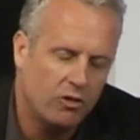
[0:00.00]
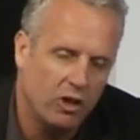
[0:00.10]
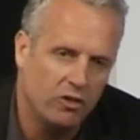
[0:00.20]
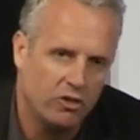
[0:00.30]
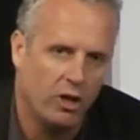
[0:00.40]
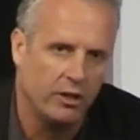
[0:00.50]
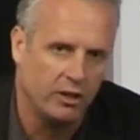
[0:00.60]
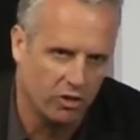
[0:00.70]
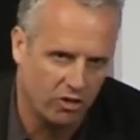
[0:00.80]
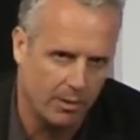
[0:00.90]
is, is
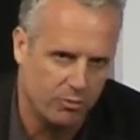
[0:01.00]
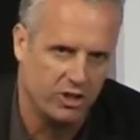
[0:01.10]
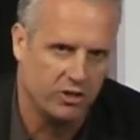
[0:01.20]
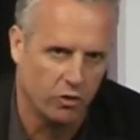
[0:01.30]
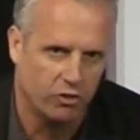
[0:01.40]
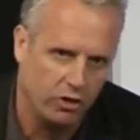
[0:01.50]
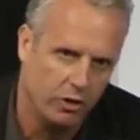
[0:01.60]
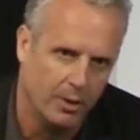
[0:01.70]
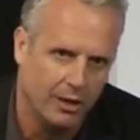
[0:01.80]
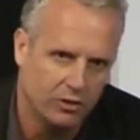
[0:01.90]
turning the celebrity to
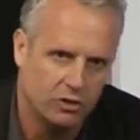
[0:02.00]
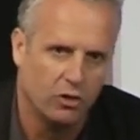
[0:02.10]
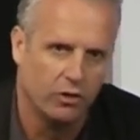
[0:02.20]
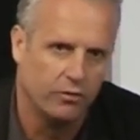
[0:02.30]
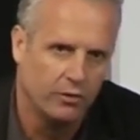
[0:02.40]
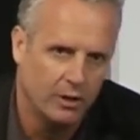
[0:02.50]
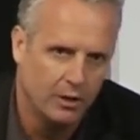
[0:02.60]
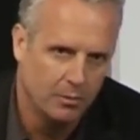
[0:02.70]
consumer sort of